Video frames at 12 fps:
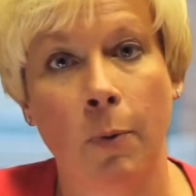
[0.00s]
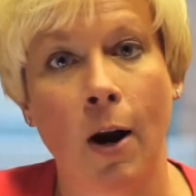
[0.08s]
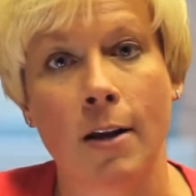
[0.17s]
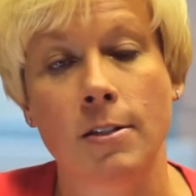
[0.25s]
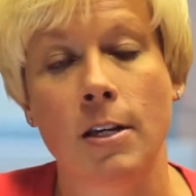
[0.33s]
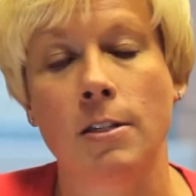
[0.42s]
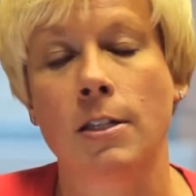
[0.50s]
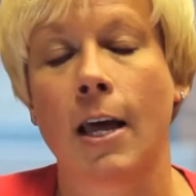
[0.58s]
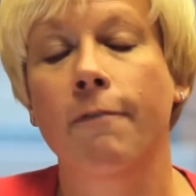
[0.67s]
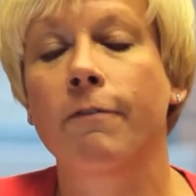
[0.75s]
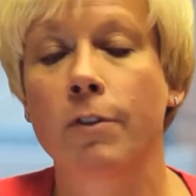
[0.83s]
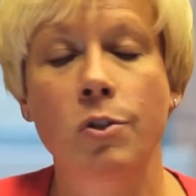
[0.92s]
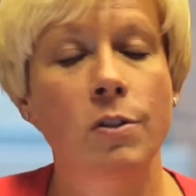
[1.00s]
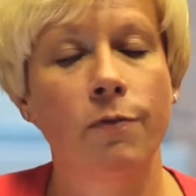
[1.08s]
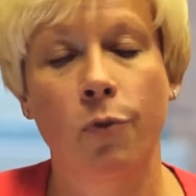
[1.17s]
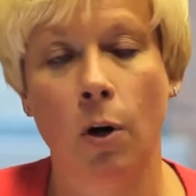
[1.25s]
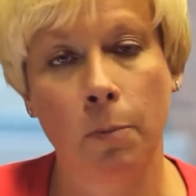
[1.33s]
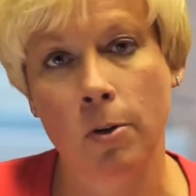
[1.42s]
process that first and
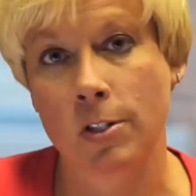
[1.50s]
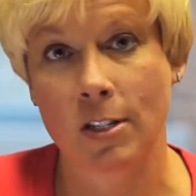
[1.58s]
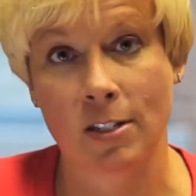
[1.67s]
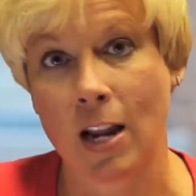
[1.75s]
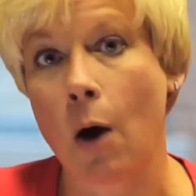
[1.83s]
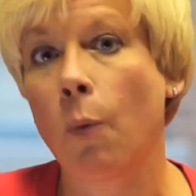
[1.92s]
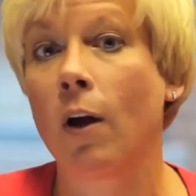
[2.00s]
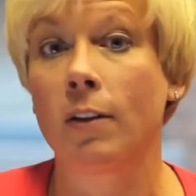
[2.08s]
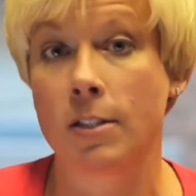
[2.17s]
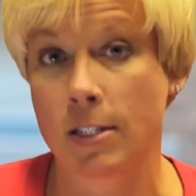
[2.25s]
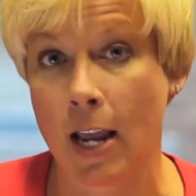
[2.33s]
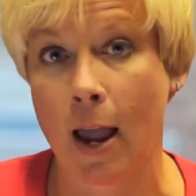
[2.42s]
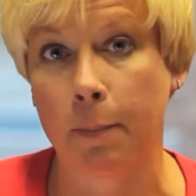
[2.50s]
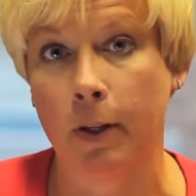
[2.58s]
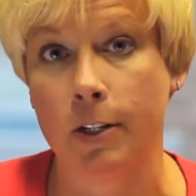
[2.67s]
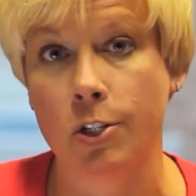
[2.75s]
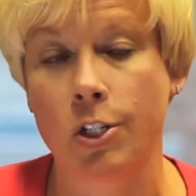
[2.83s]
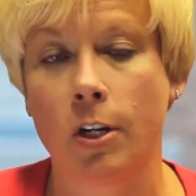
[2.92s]
foremost is not well
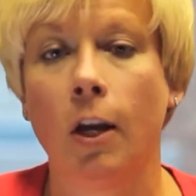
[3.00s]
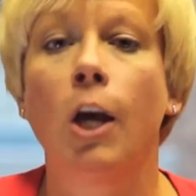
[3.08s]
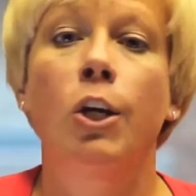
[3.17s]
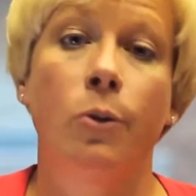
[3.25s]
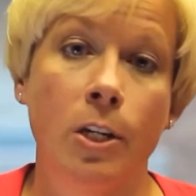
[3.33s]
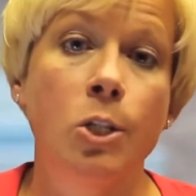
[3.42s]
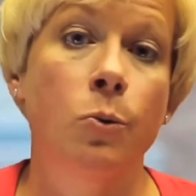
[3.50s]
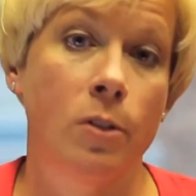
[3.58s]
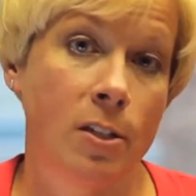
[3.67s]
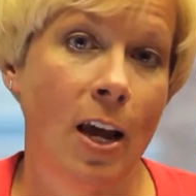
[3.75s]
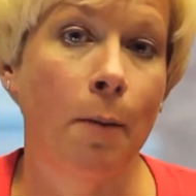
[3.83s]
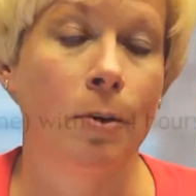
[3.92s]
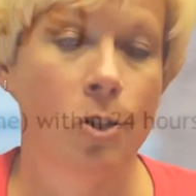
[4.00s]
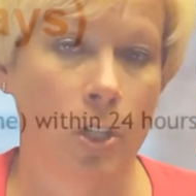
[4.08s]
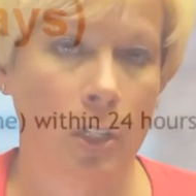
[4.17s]
established, you need to establish